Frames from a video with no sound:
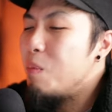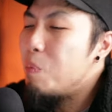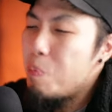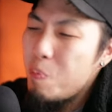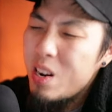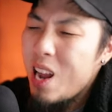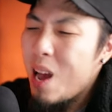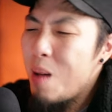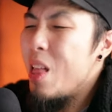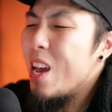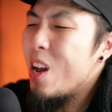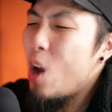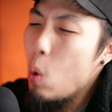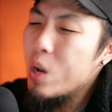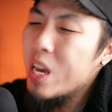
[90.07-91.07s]
But I'm
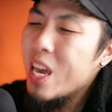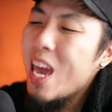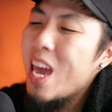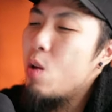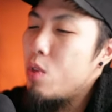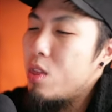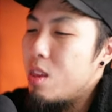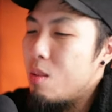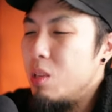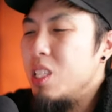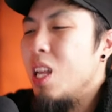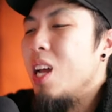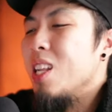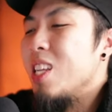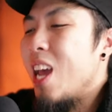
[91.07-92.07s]
like okay with him. He's
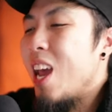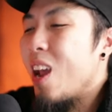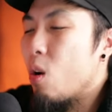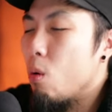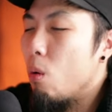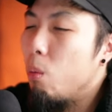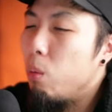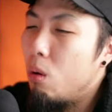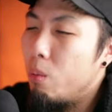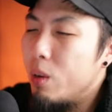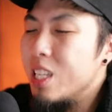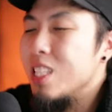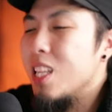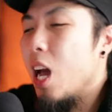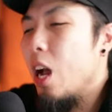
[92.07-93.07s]
not terrible, but
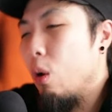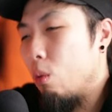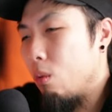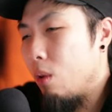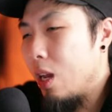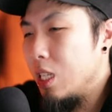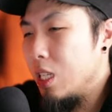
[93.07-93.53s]
he's not great.